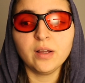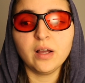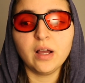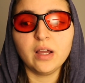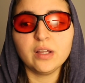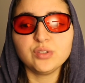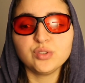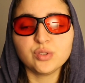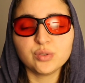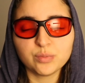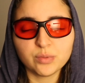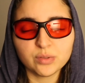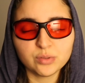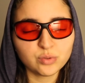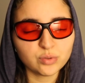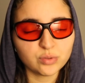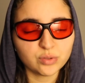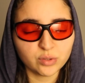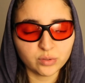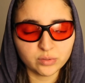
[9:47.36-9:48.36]
I just want
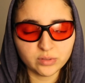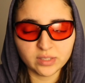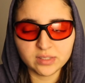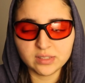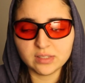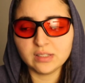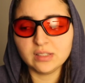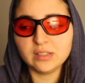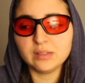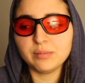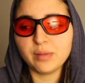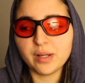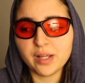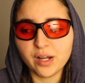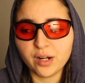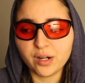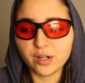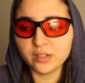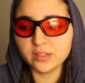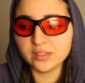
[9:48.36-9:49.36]
to know that in my
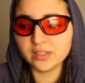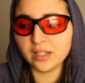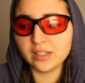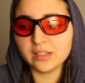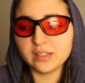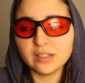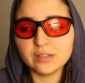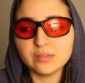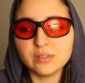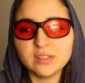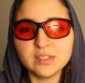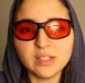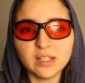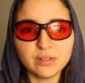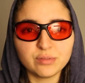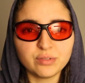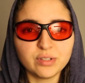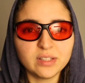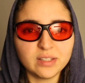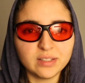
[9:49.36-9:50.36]
heart I gave it
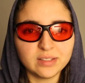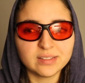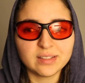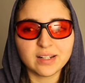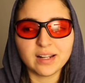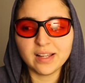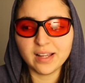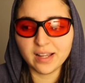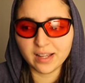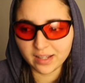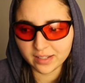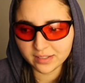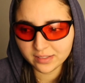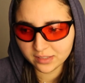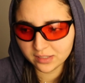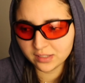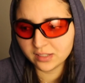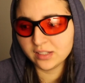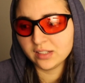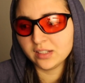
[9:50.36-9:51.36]
everything that I had,
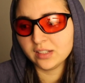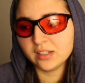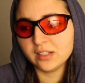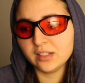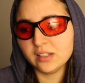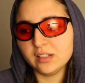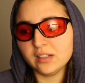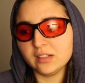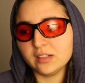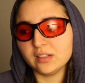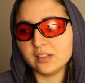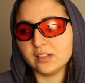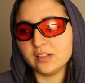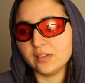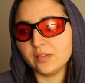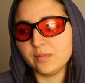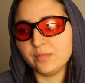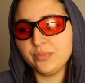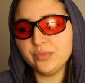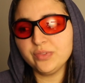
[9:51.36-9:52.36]

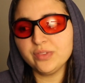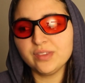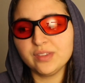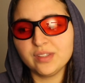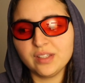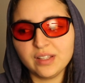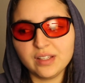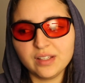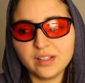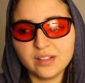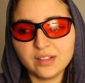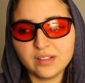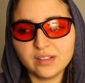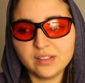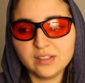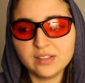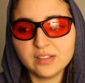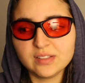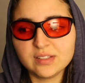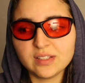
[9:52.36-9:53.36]
uh,
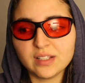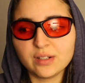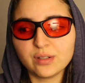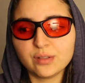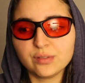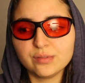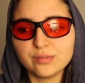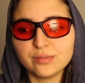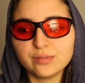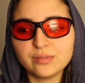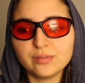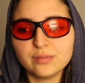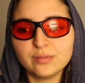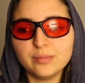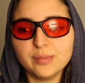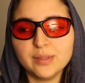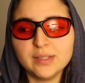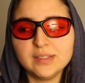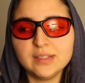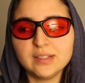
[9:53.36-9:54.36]
instead of
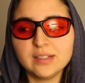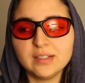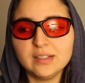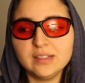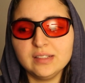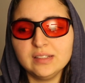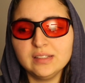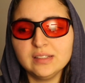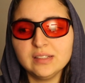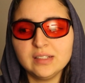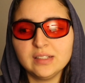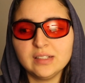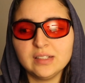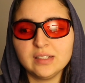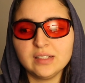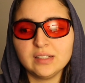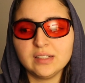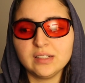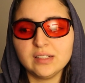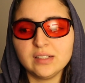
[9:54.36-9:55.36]
basically
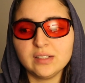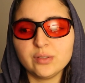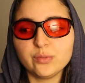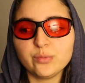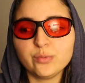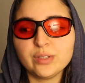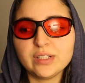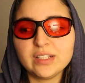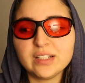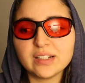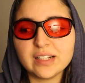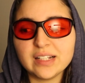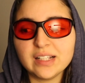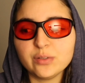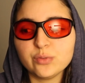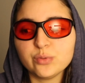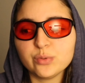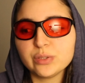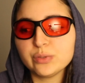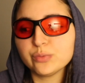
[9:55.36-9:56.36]

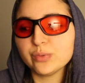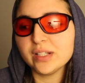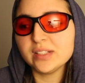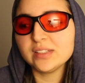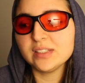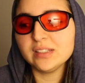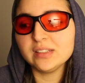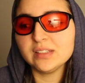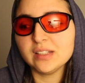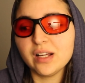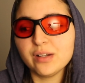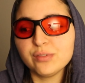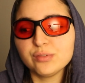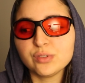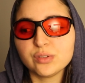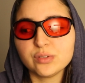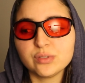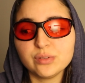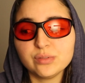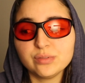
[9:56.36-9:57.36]
regretting
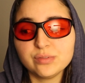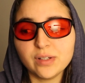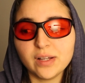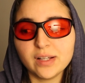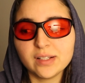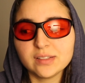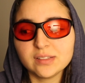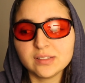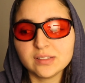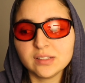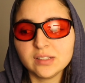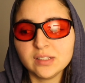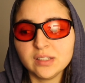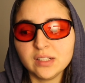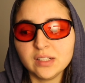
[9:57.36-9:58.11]
after the fact.